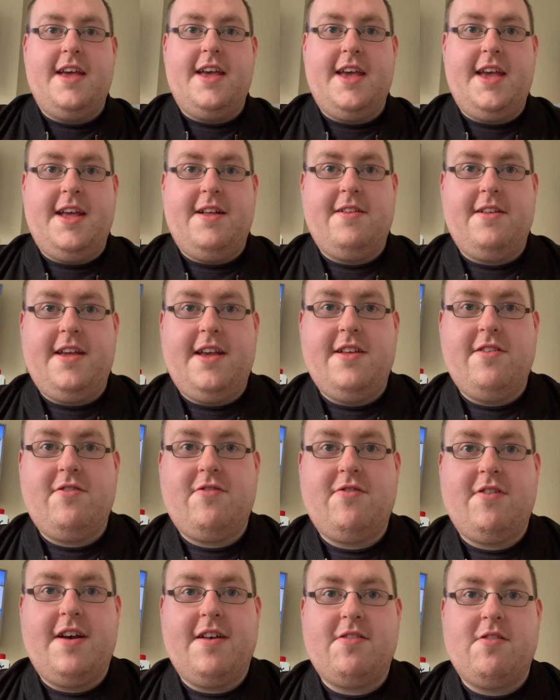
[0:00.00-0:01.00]

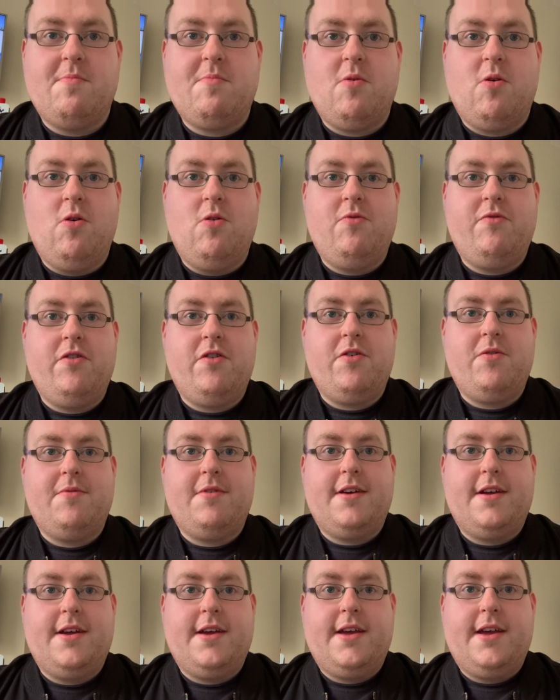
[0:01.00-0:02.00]
interest the
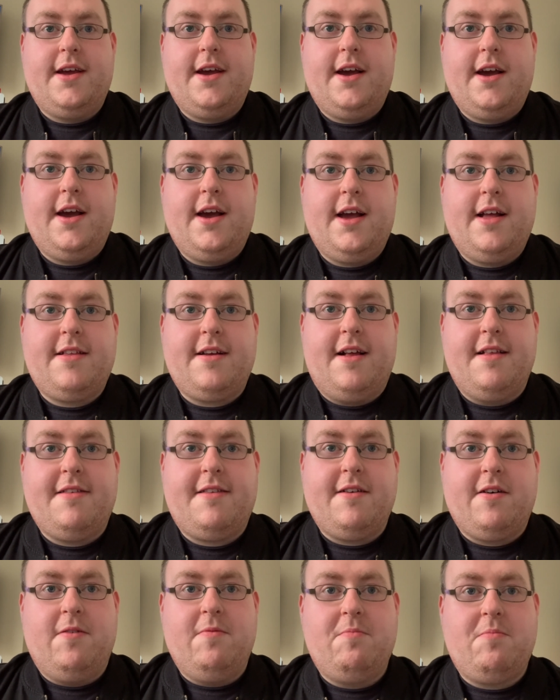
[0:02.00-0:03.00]
ballroom
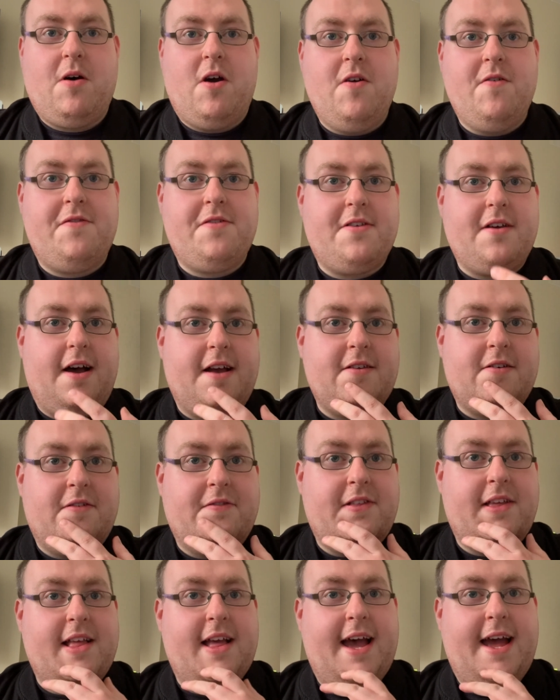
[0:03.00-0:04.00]
dancing on both sides
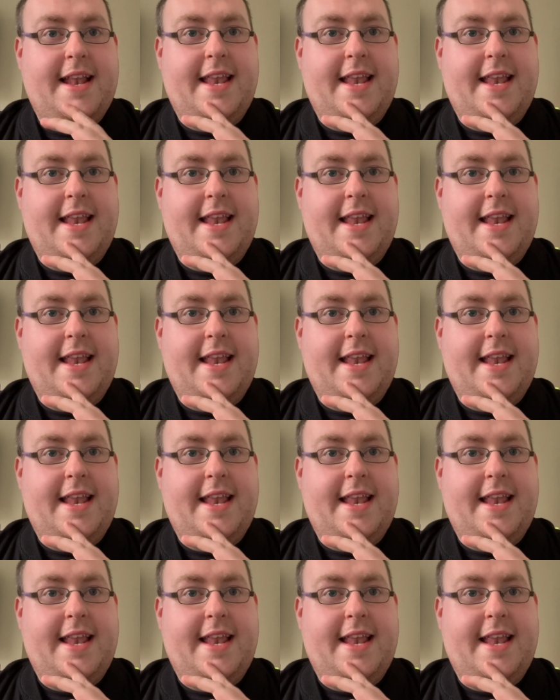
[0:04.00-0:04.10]
of the